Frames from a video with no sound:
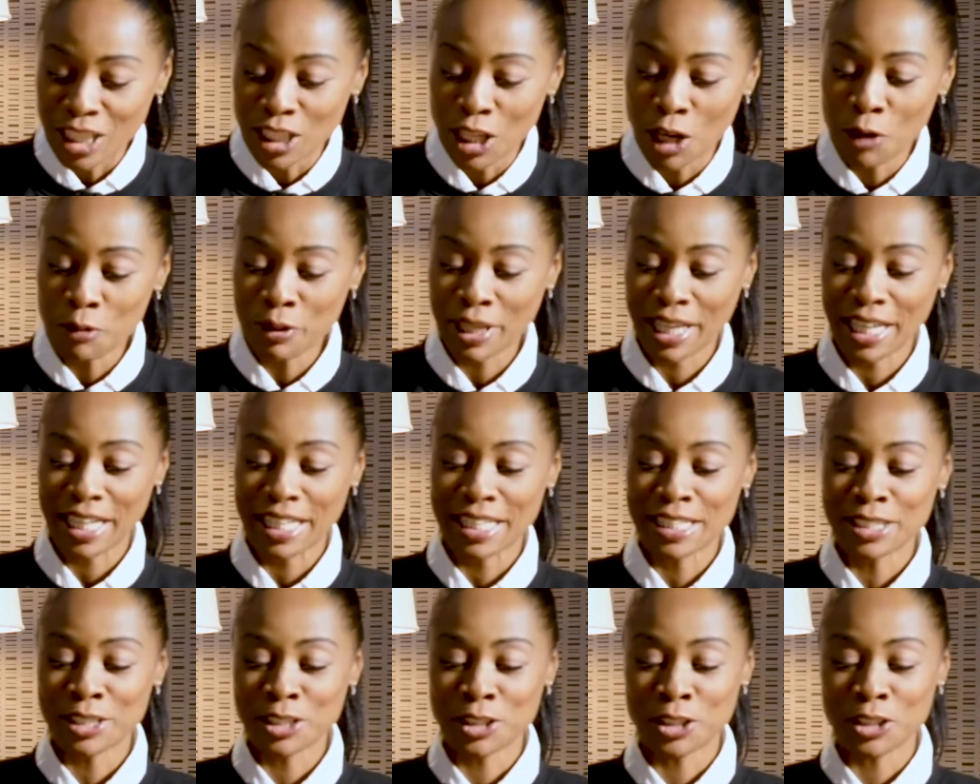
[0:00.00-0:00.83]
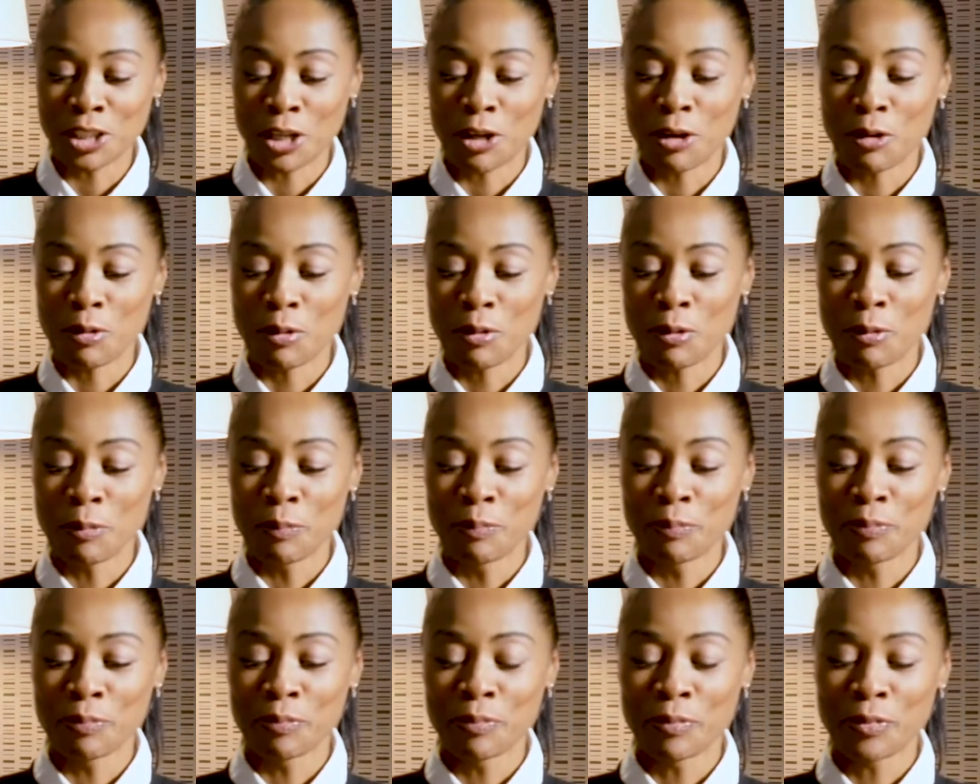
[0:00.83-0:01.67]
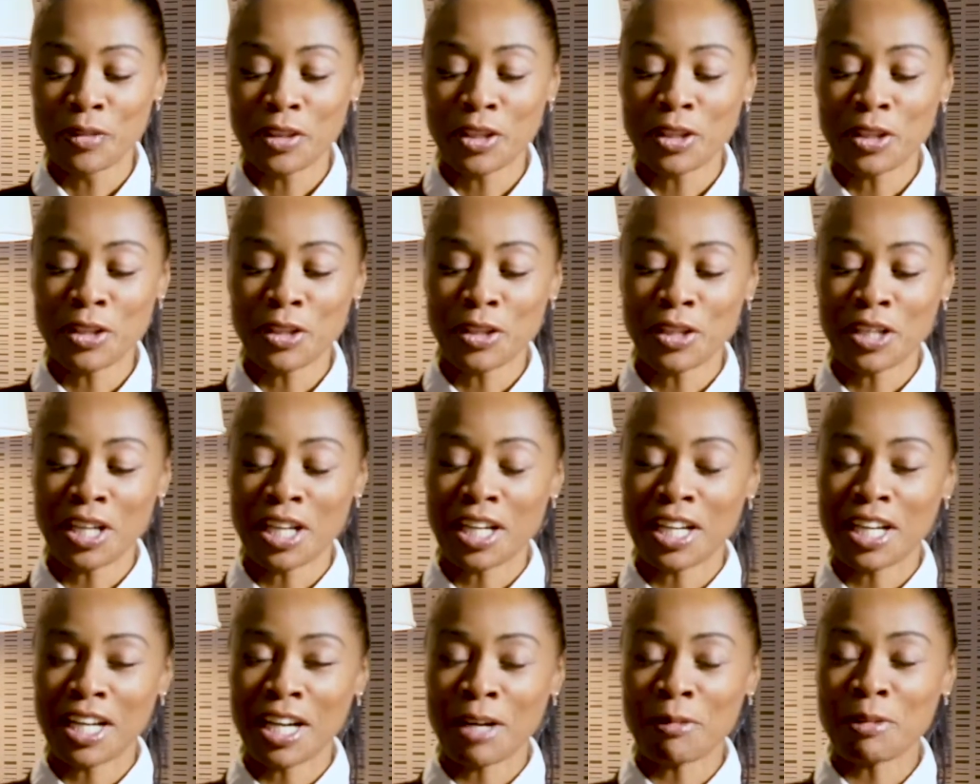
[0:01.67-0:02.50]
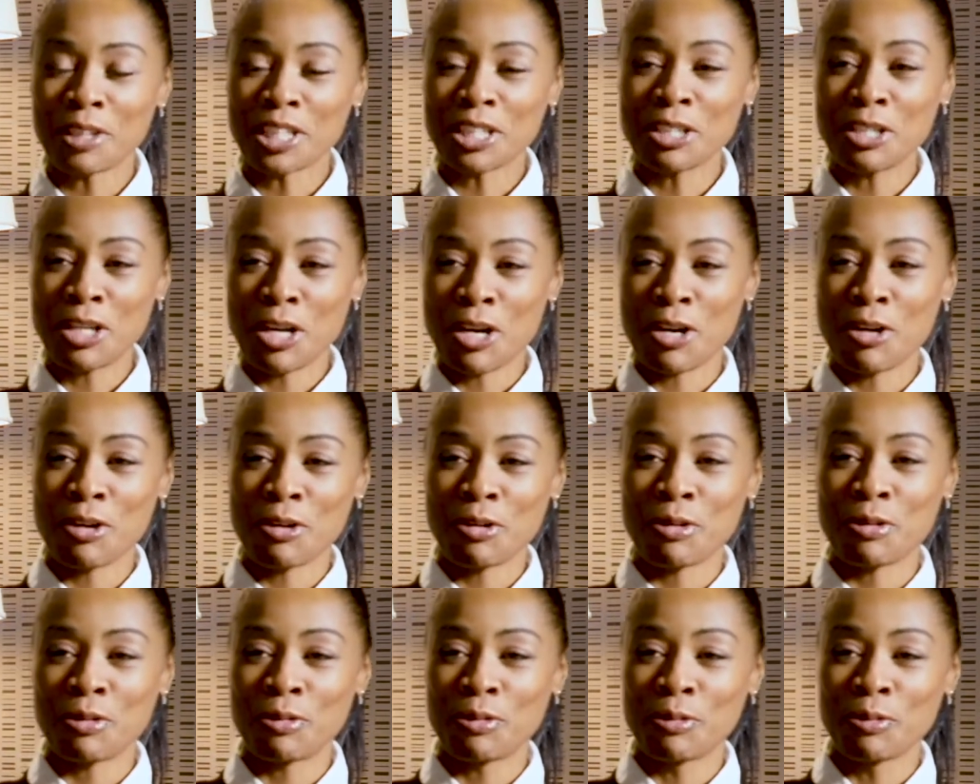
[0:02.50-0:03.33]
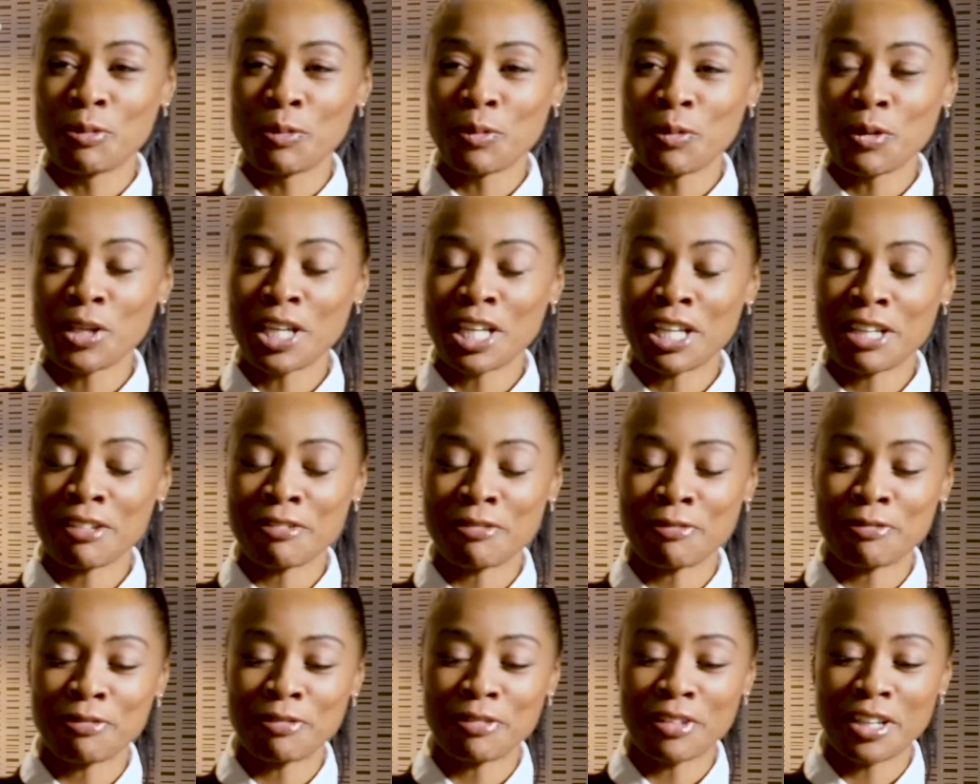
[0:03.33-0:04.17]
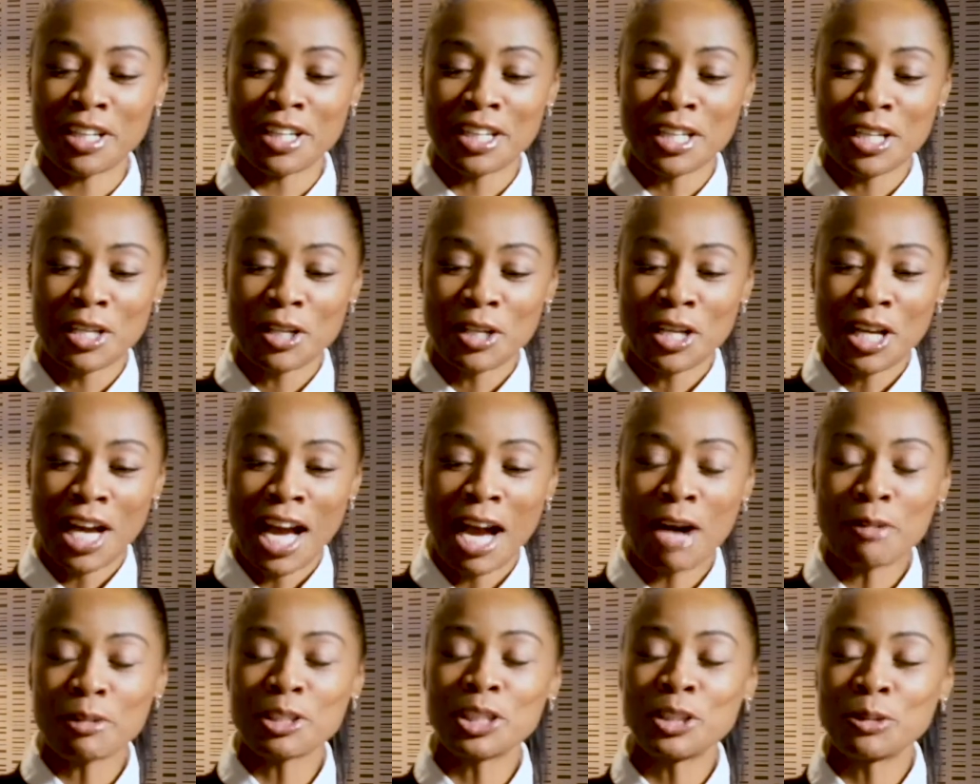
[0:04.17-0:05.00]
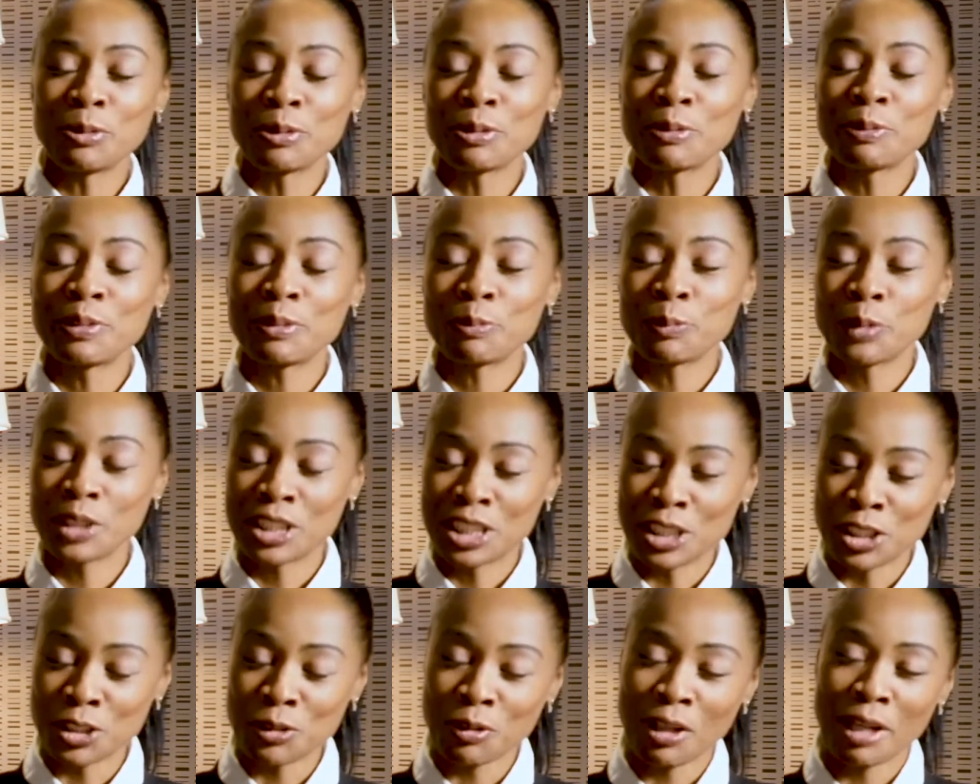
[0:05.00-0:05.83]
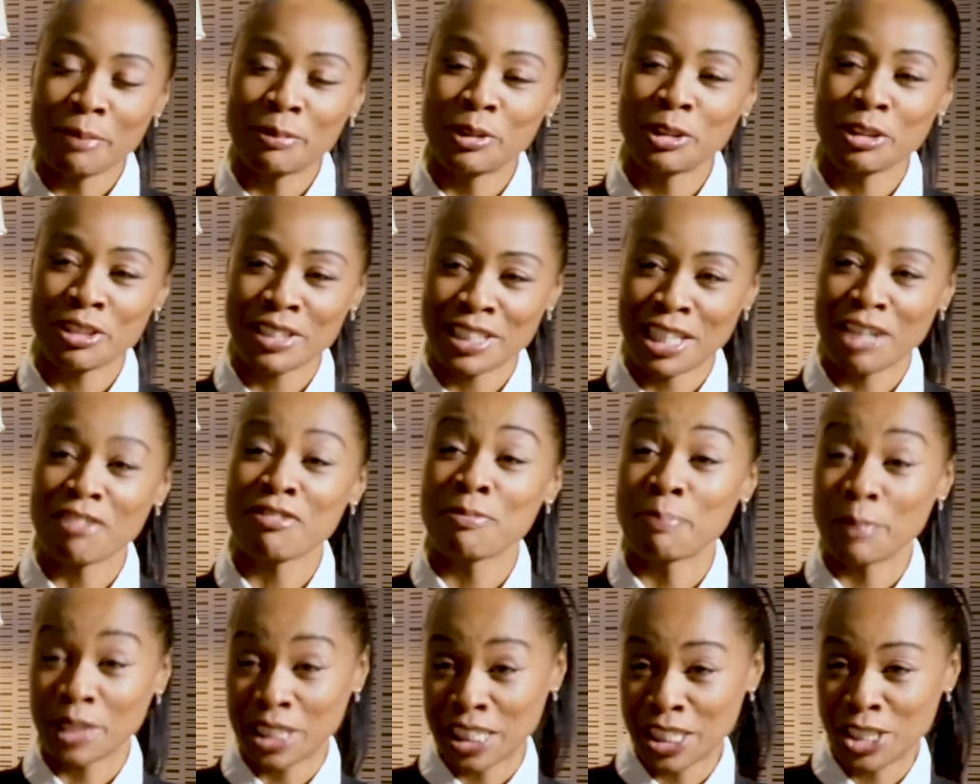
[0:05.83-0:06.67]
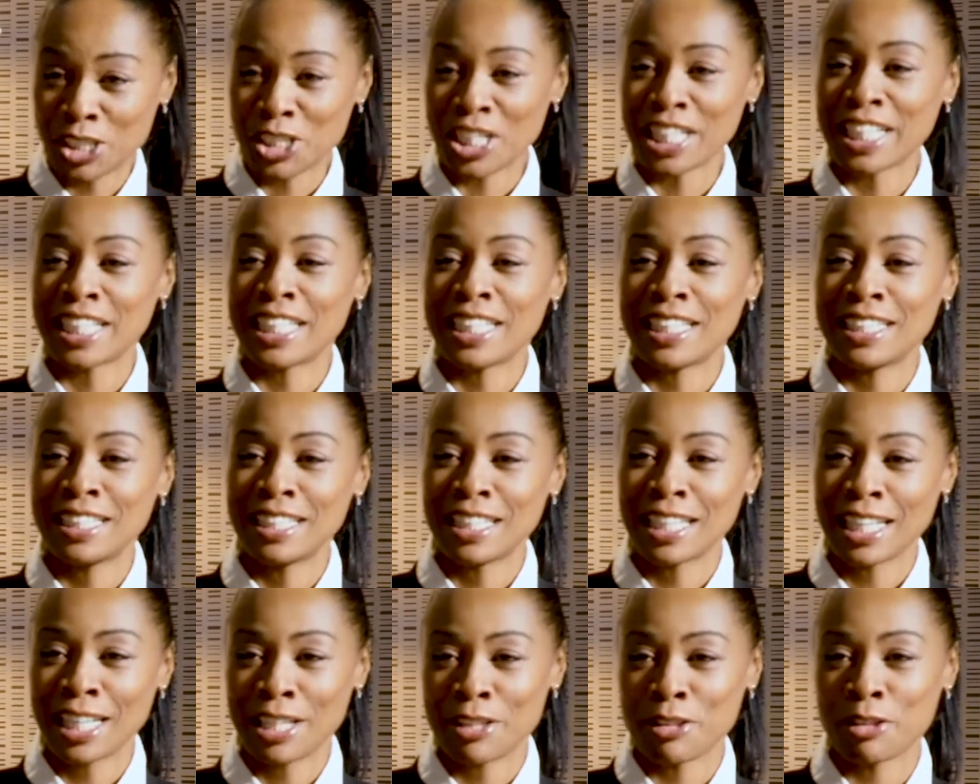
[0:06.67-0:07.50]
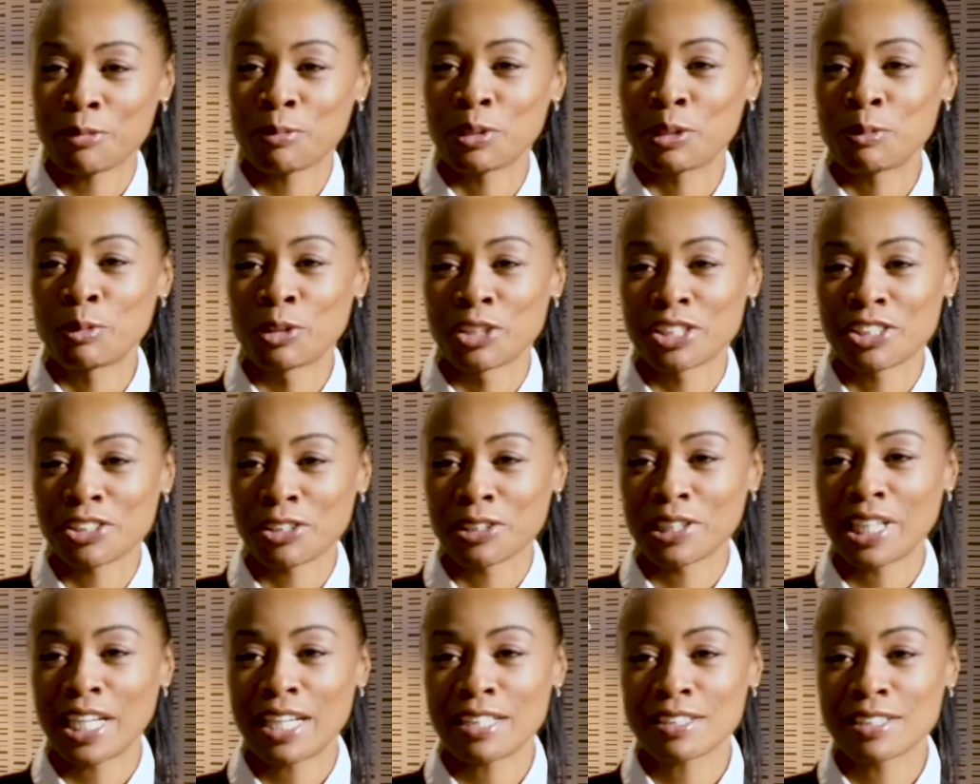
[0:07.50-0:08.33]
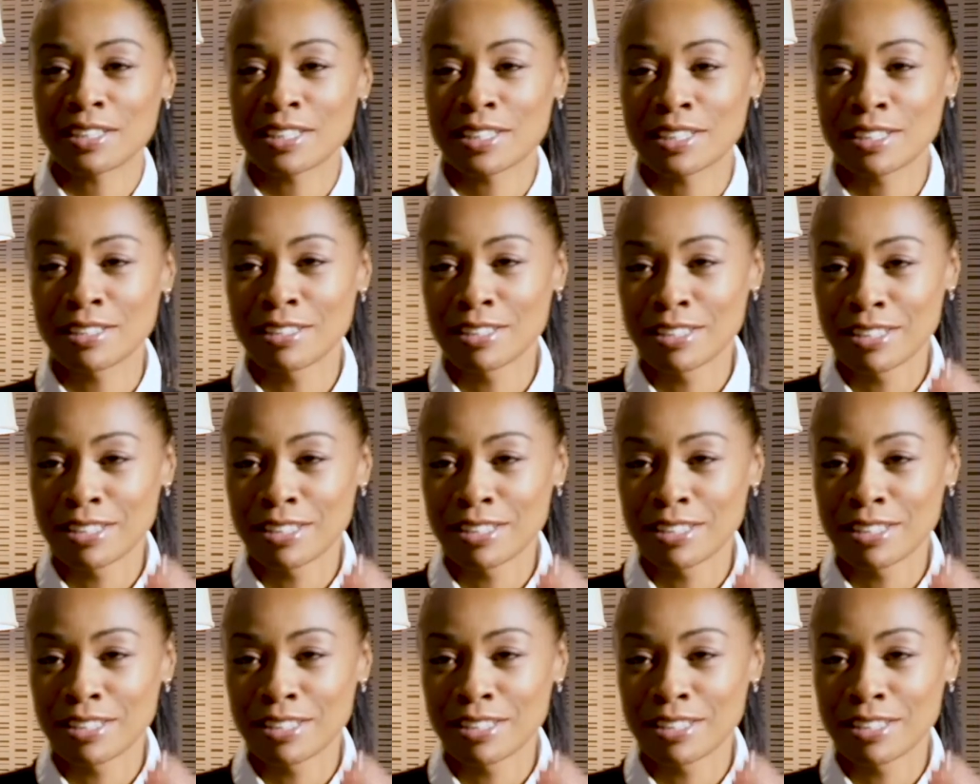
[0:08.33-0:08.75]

Okay, so I want to know how you would describe yourself, Malik Shaheed, in 3 words or less.